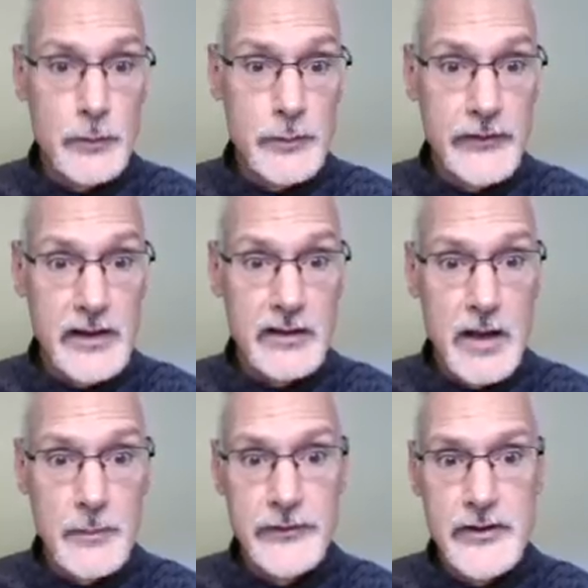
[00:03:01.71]
or a percent
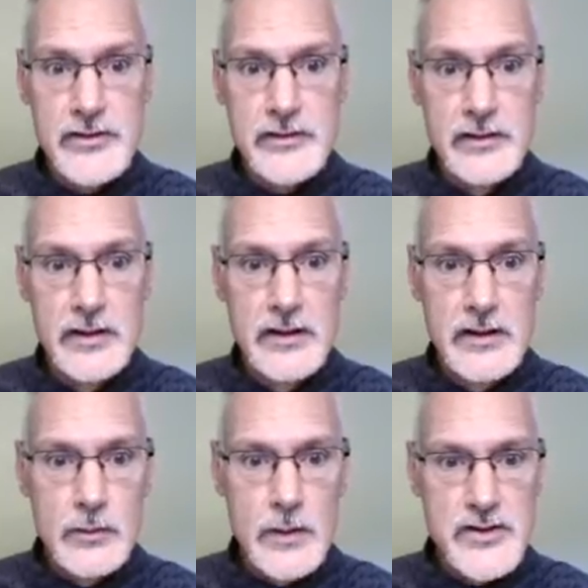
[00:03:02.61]
composition
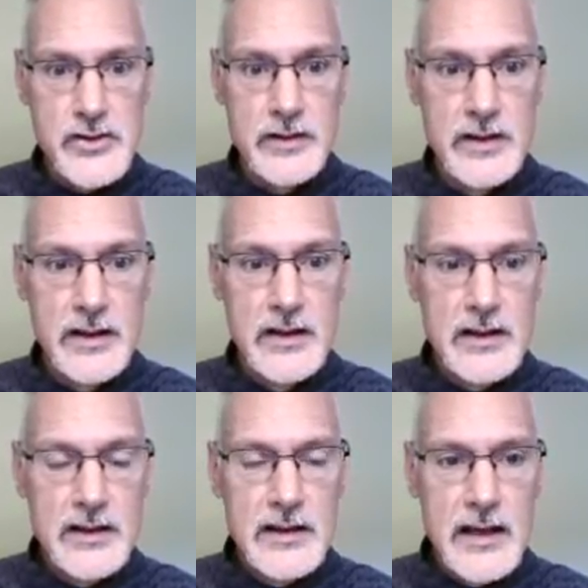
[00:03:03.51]
question
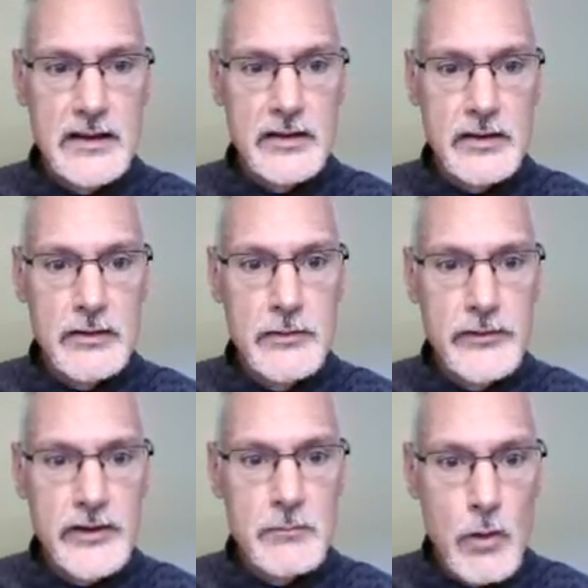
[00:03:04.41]
and
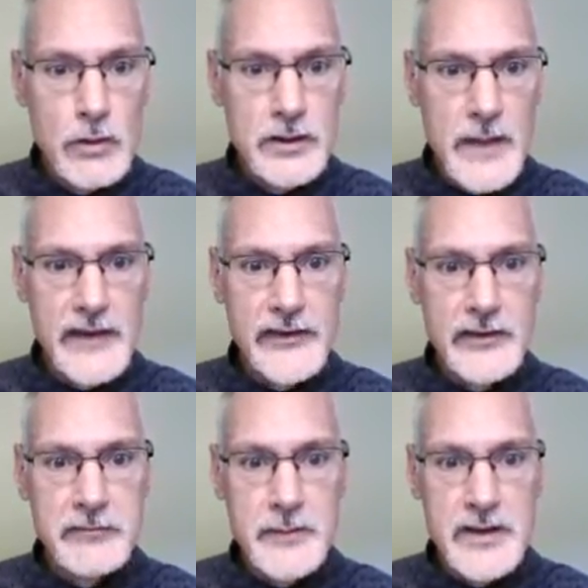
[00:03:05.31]
using molar mass
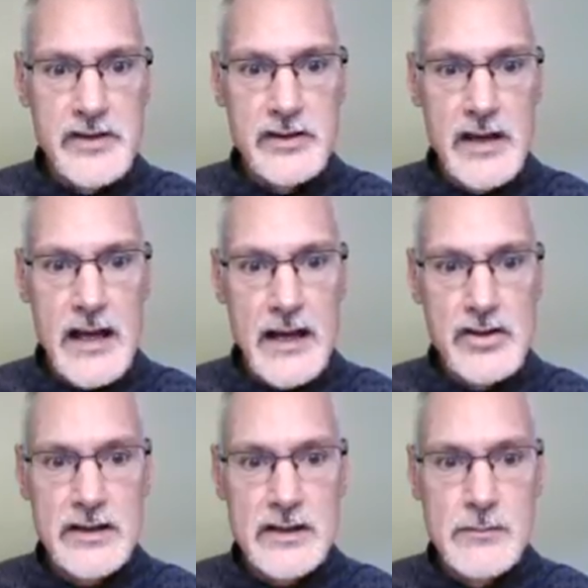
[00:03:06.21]
information
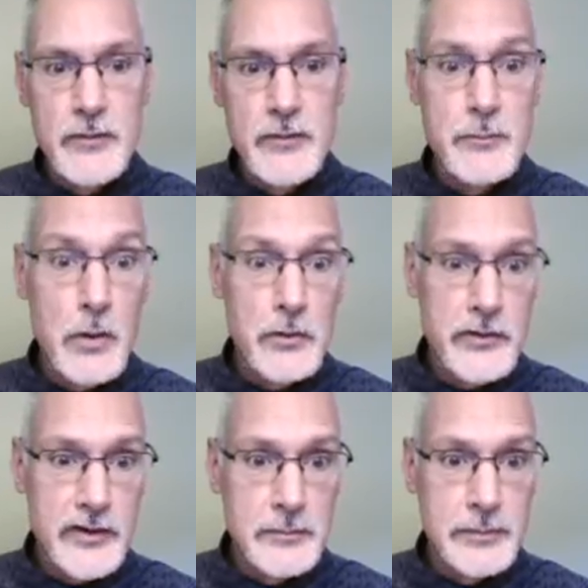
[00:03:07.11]
actually come up with
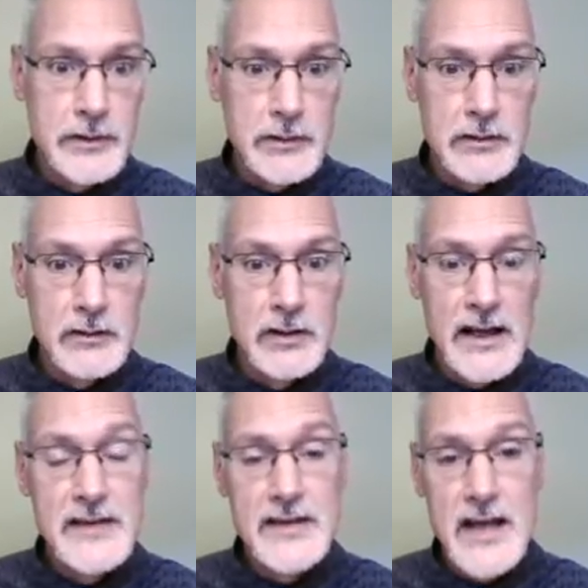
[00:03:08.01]
both the
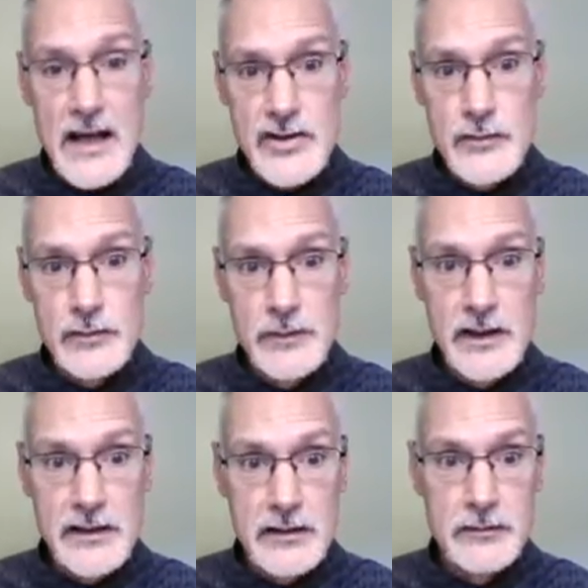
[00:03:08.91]
empirical and the actual
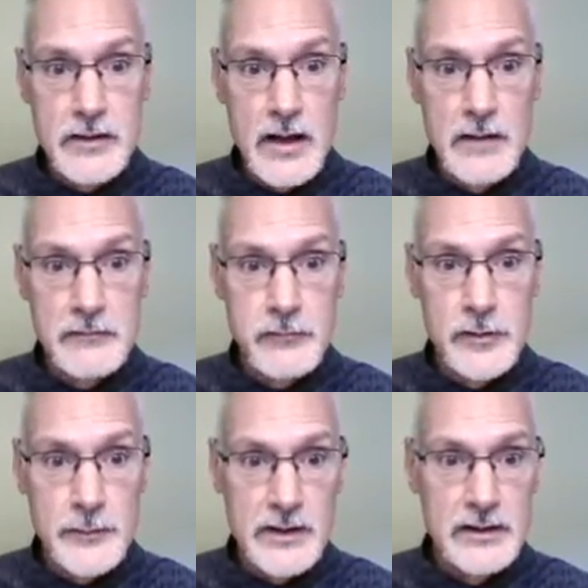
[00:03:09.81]
molecular
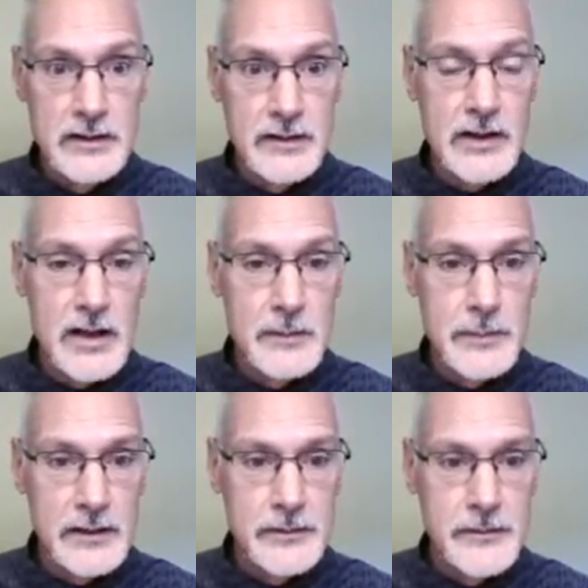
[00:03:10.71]
formula of a
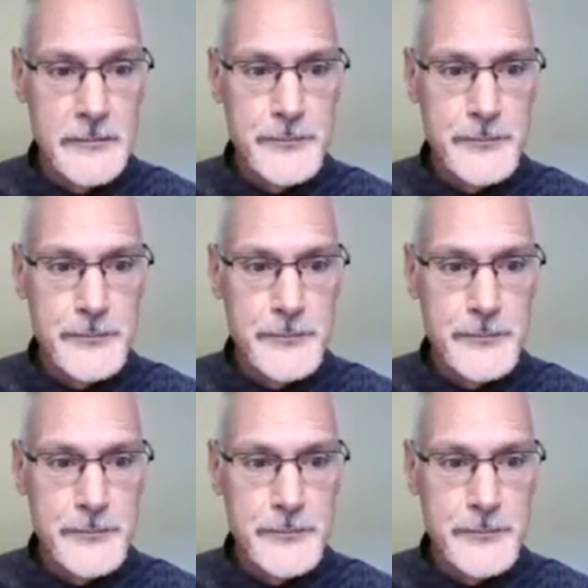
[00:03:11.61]
compound.